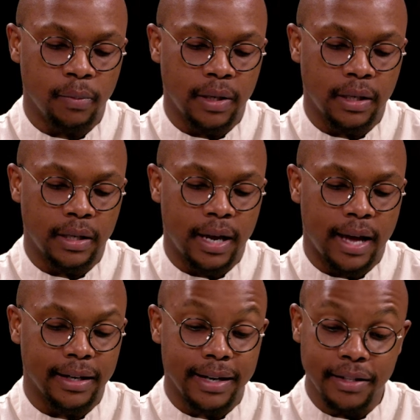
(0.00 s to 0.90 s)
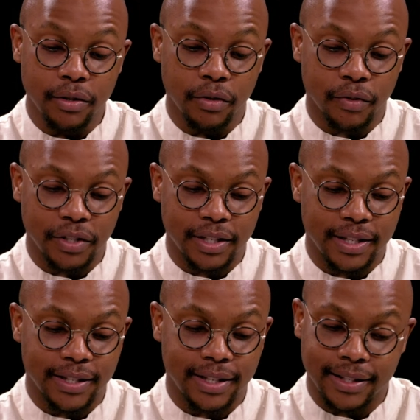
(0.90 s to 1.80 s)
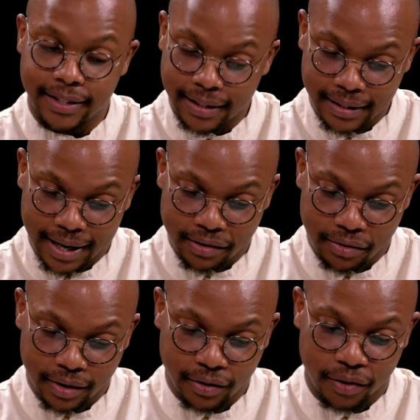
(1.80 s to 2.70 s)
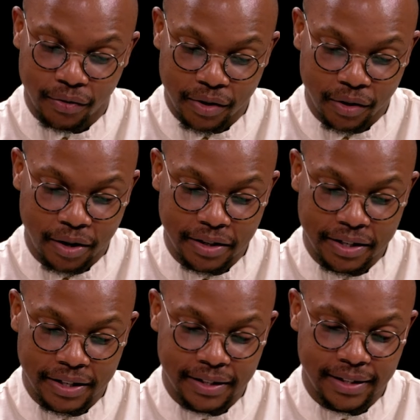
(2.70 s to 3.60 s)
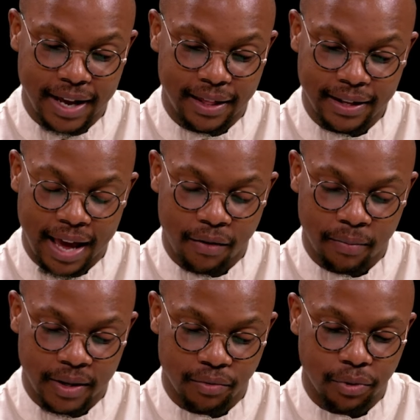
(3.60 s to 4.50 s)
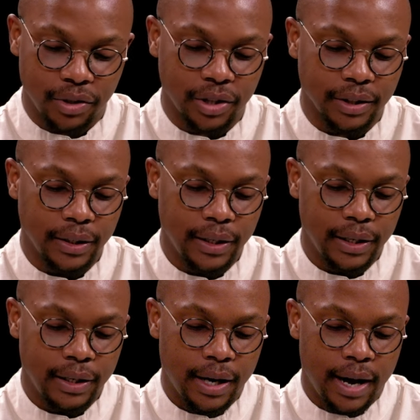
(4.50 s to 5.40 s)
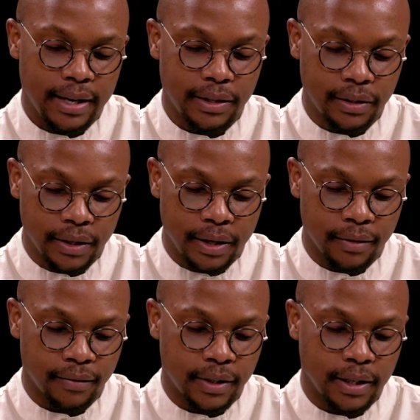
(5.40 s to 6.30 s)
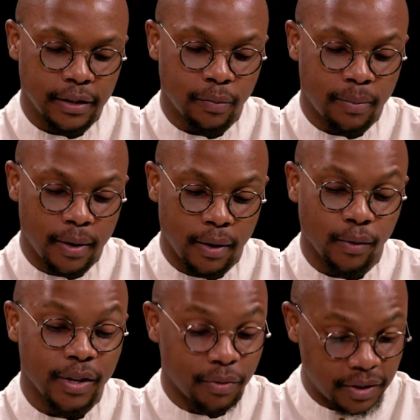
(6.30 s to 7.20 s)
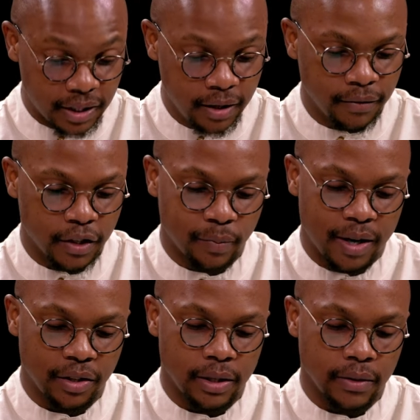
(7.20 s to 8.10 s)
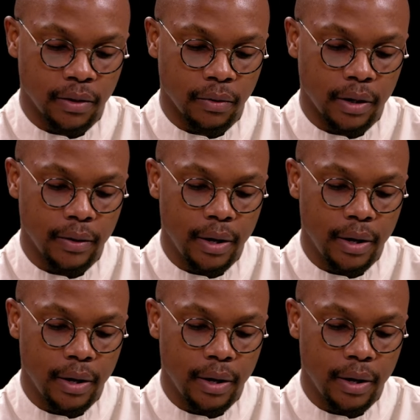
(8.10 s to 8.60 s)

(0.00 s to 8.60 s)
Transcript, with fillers: been at a dozen universities in six countries on three continents and the Caribbean region. He served his, he received his bachelor's degree